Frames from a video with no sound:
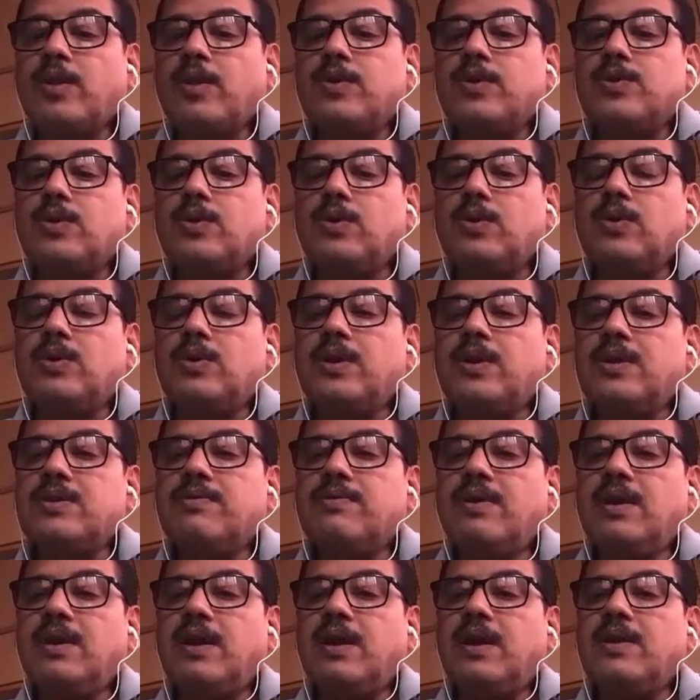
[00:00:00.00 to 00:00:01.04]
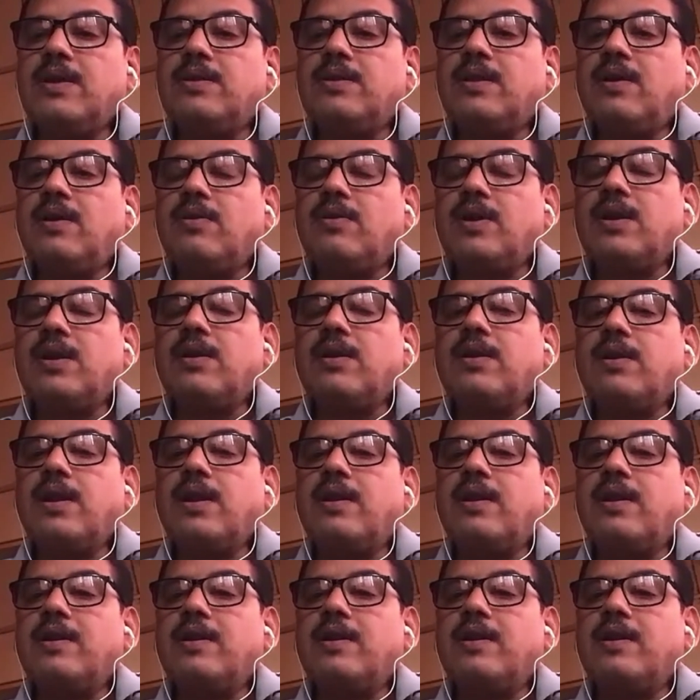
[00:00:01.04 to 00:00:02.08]
So that's when I thought, let
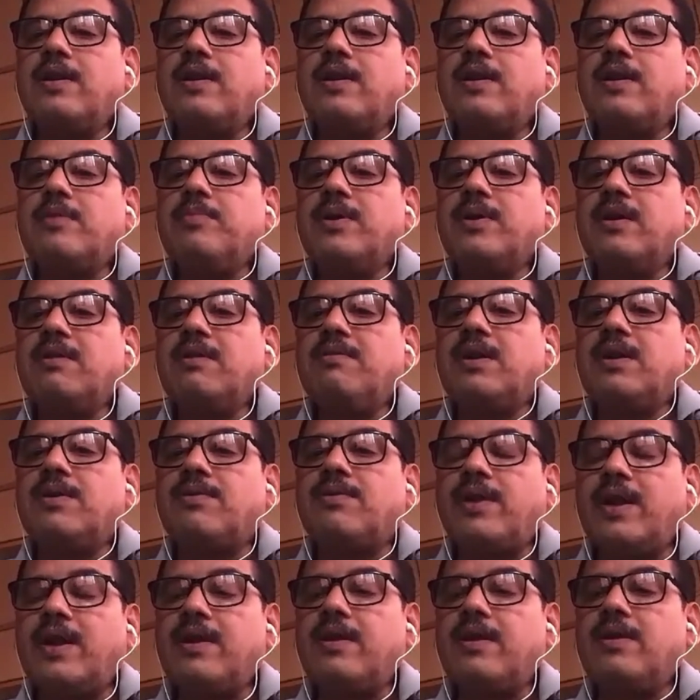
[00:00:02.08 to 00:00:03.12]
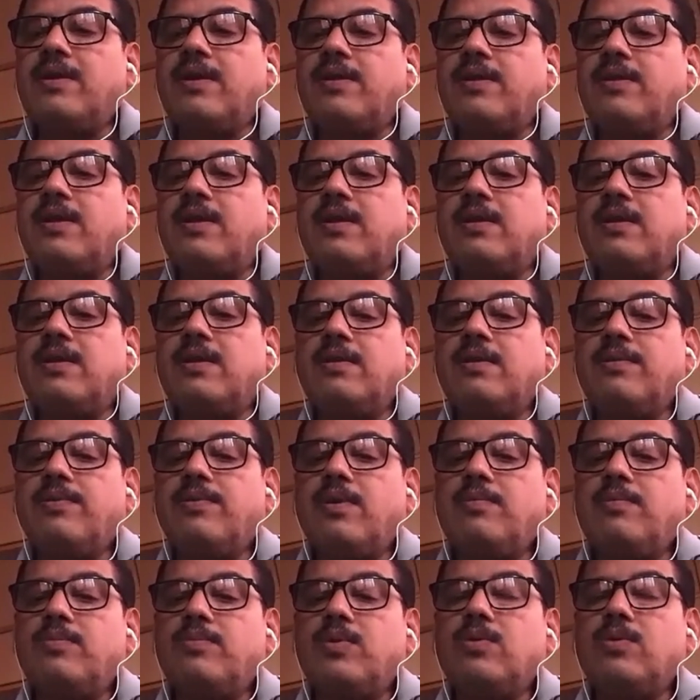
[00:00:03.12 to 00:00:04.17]
me give it a try. And then
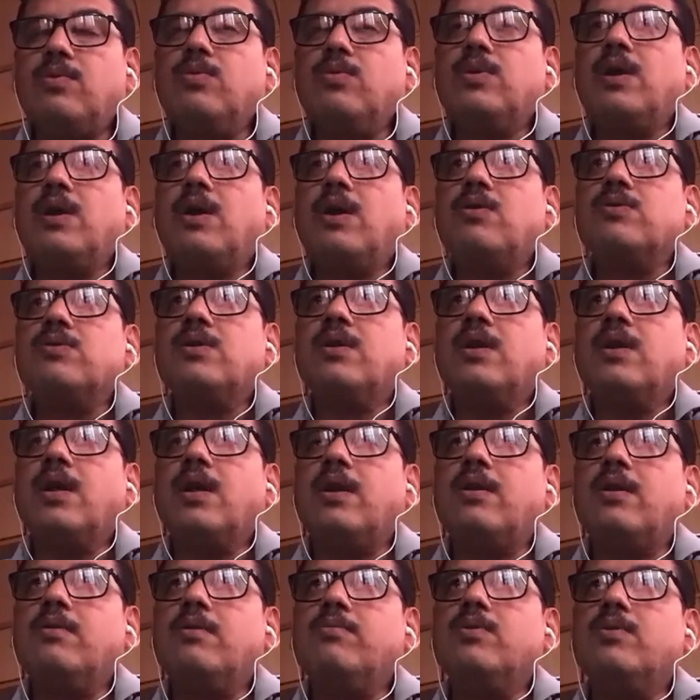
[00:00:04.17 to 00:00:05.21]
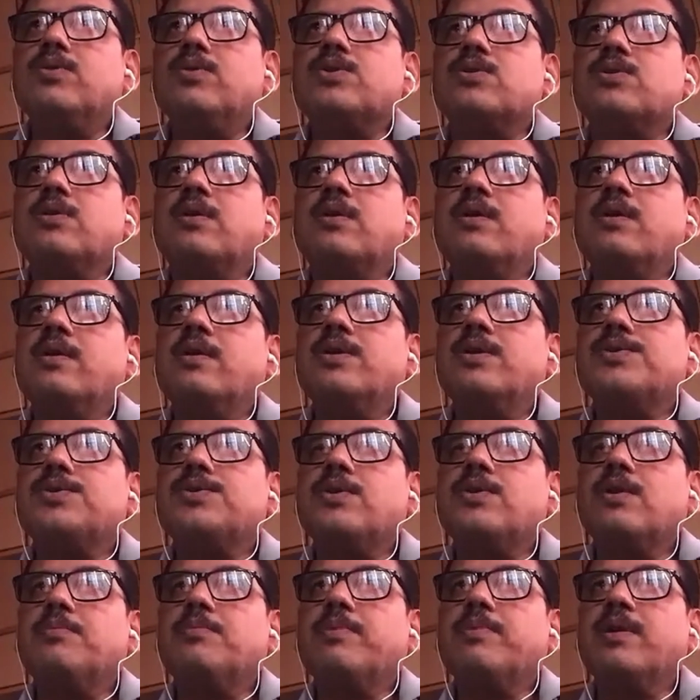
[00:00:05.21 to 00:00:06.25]
from 2000 almost, real
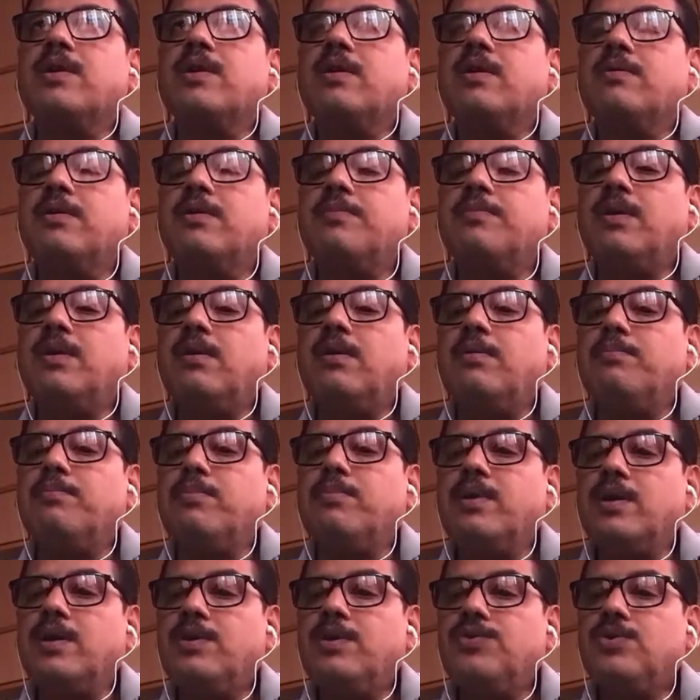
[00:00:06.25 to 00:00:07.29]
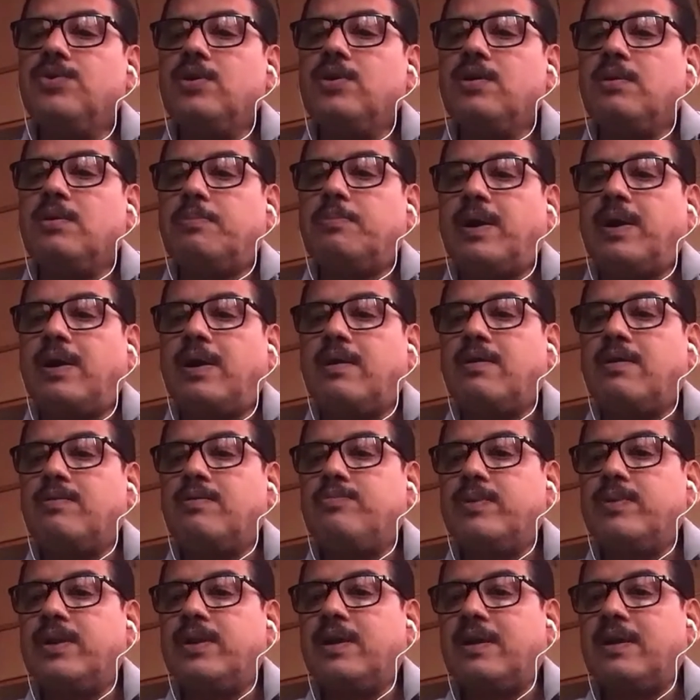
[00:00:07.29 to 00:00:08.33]
estate became a major part of
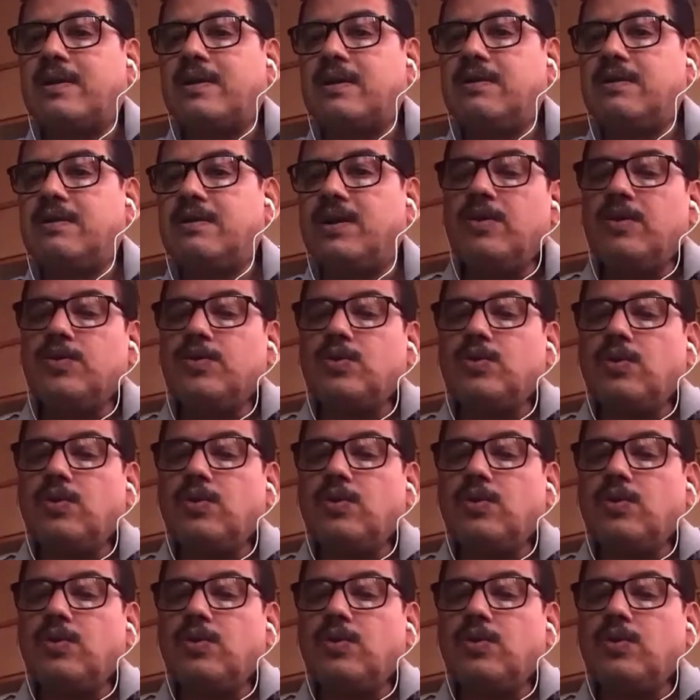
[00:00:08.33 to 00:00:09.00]
my activity.